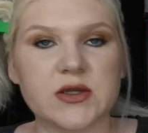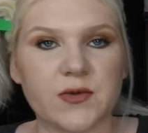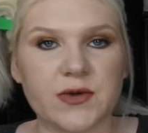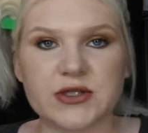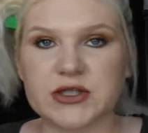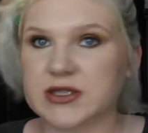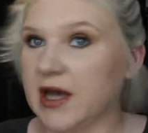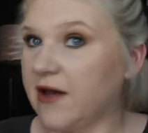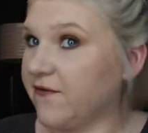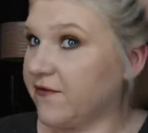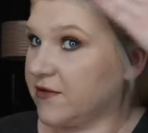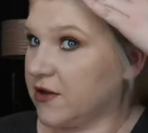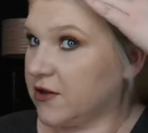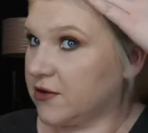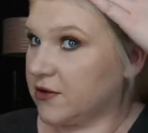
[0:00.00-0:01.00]
So we just got
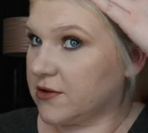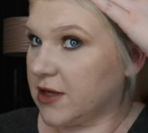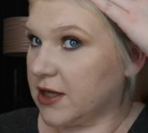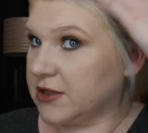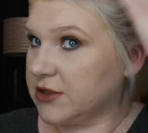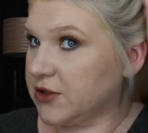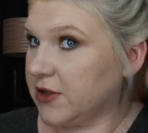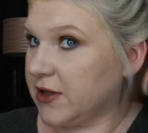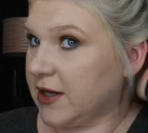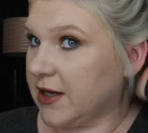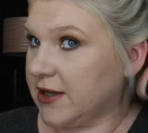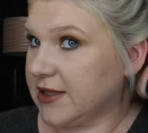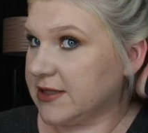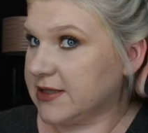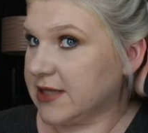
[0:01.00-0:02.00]
done
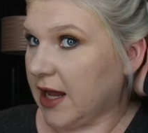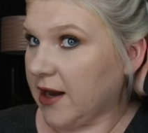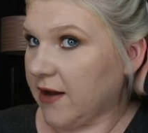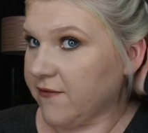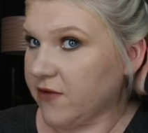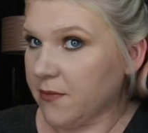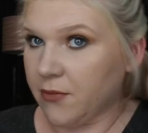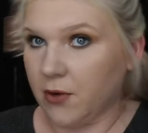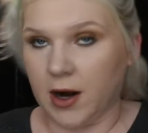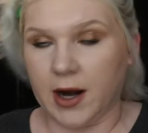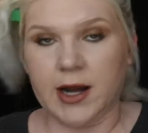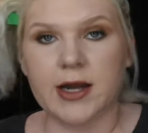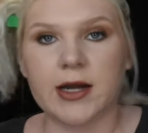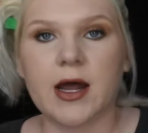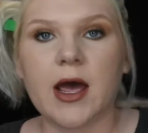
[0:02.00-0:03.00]
doing this side of the
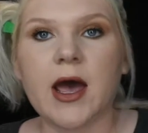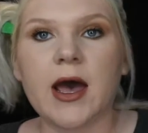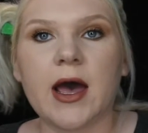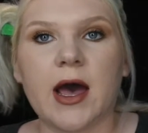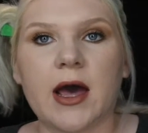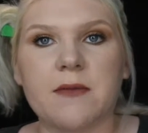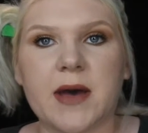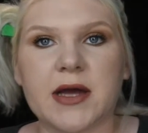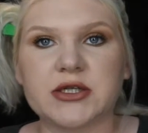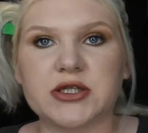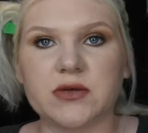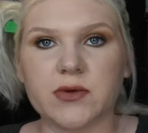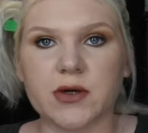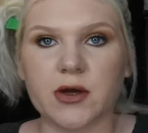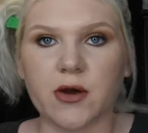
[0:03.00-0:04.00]
braid. I
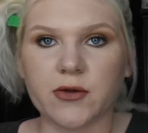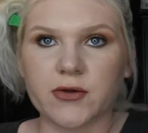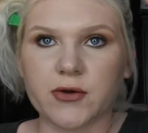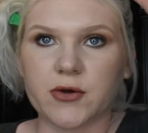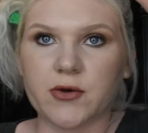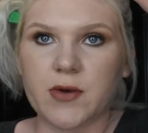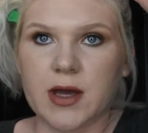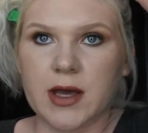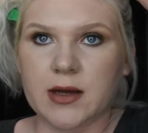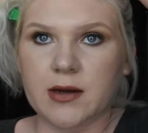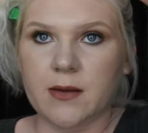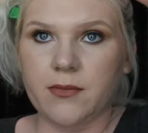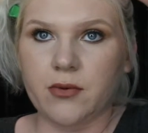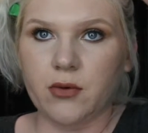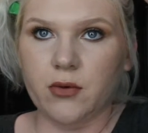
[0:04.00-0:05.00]
do want to go through
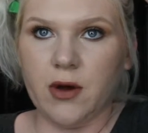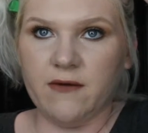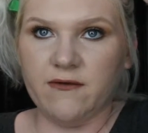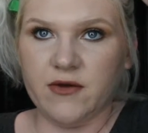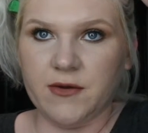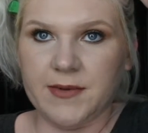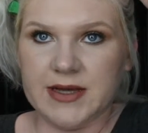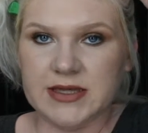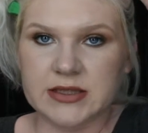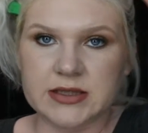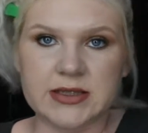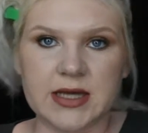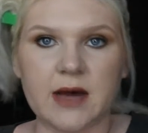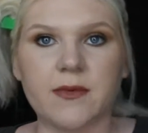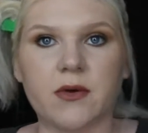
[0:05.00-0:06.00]
and pull a few
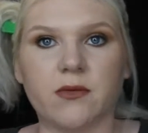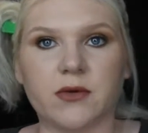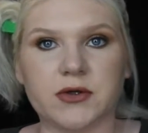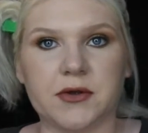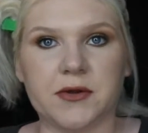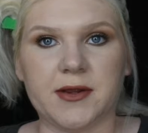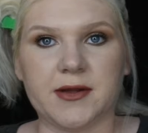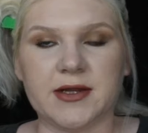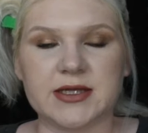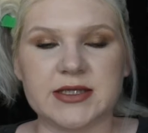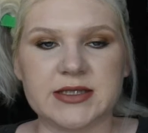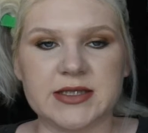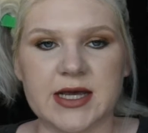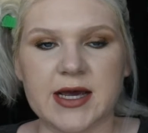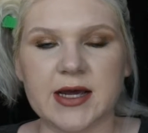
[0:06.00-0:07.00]
pieces out, but we'll do them in a
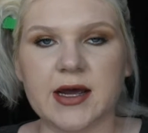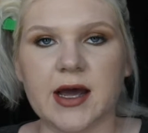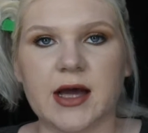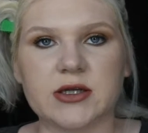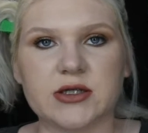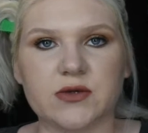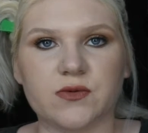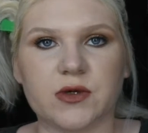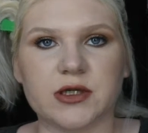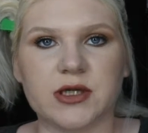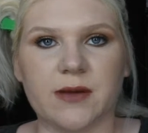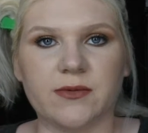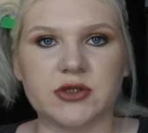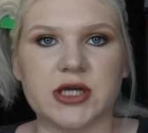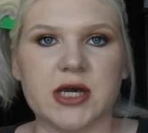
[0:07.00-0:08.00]
sec. I do want to
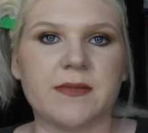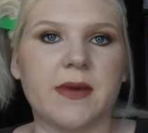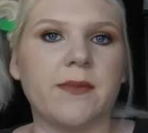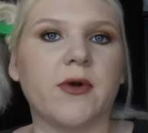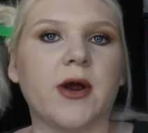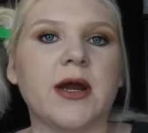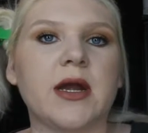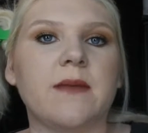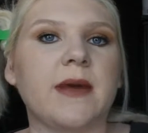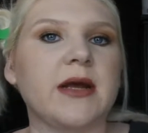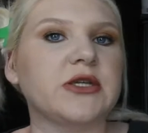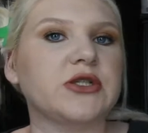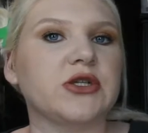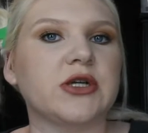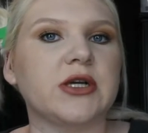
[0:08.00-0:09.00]
double check my braid and
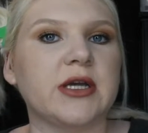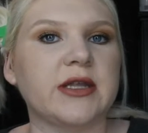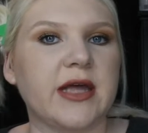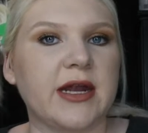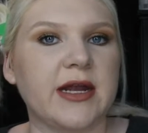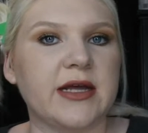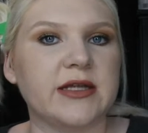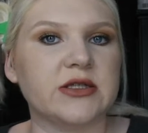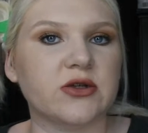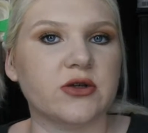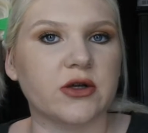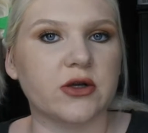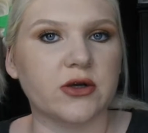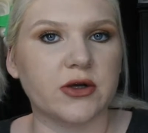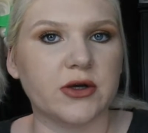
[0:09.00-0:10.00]
make sure that it's
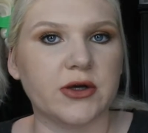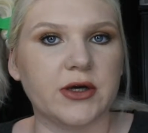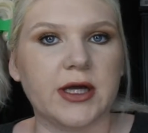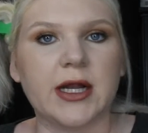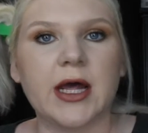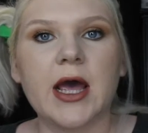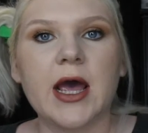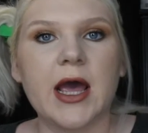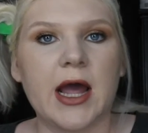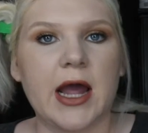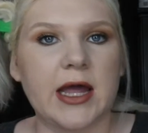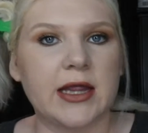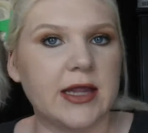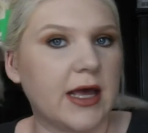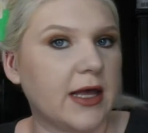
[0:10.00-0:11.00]
going to look good
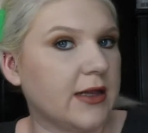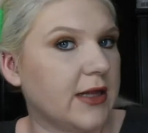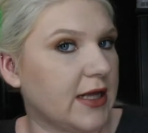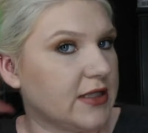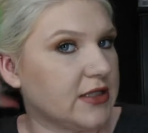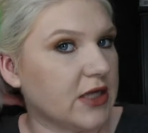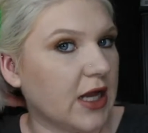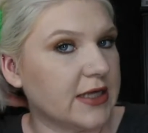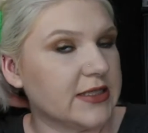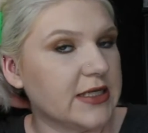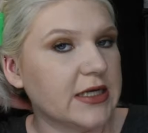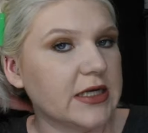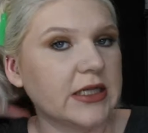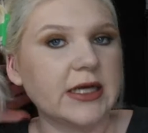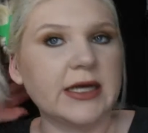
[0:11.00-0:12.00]
and that it's nice
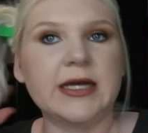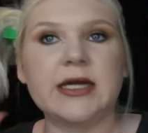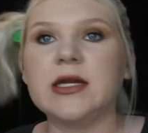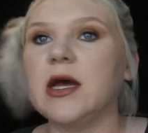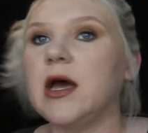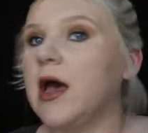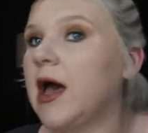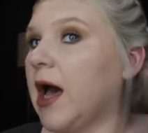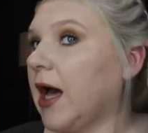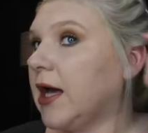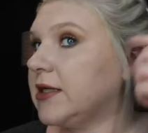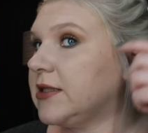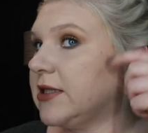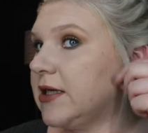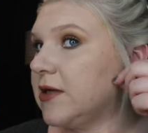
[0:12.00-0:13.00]
and clean.
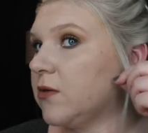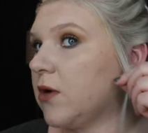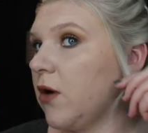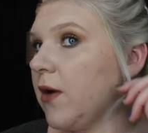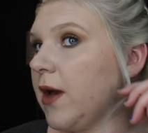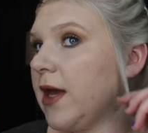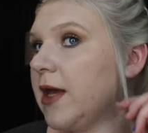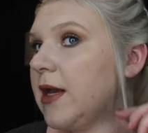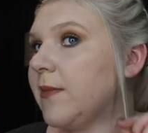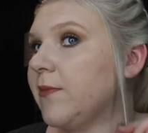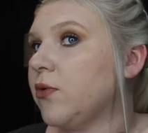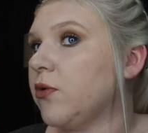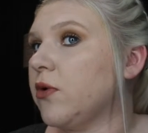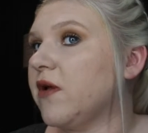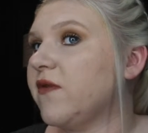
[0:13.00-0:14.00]
I did go ahead
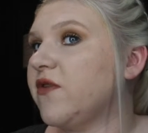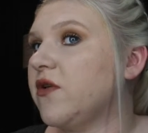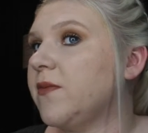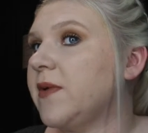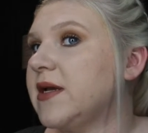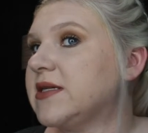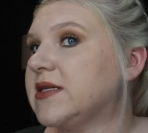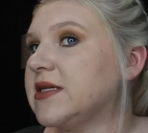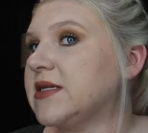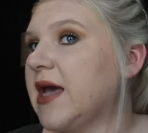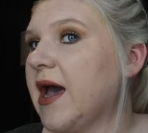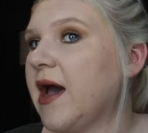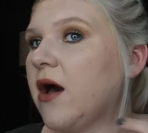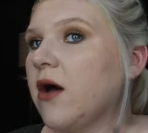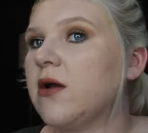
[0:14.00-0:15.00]
and pull a few pieces
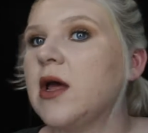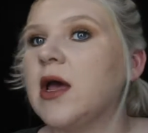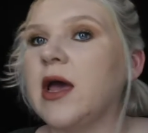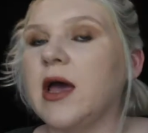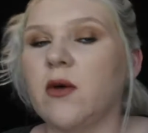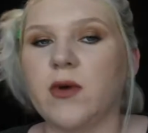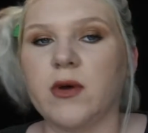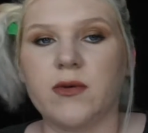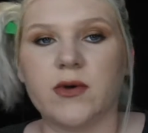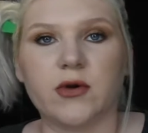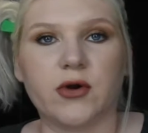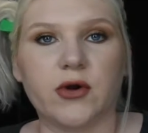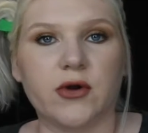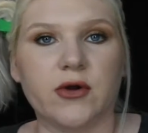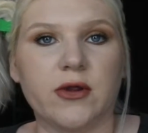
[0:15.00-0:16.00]
out. We will
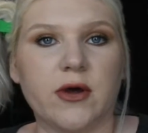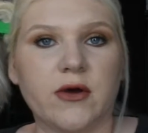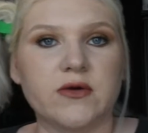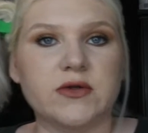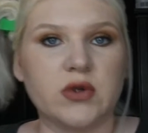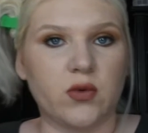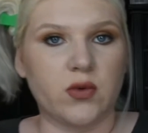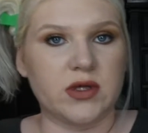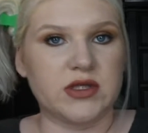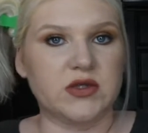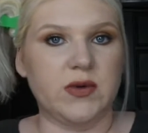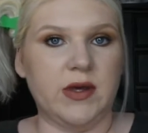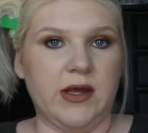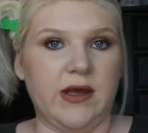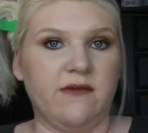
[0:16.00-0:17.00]
curl those
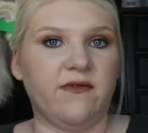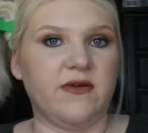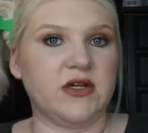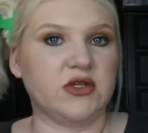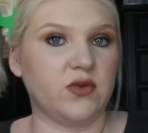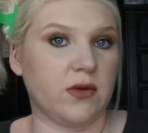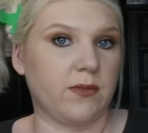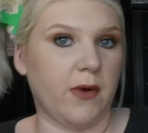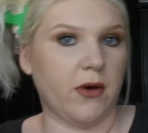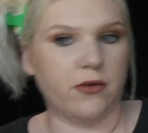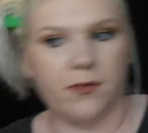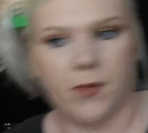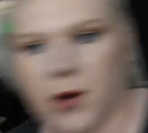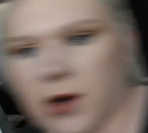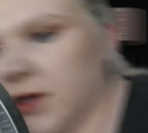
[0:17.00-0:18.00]
once we get finished with
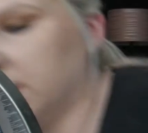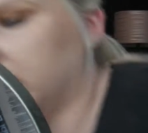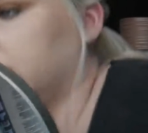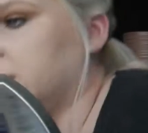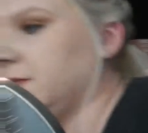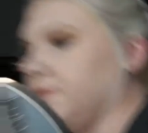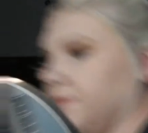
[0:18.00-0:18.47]
both braids.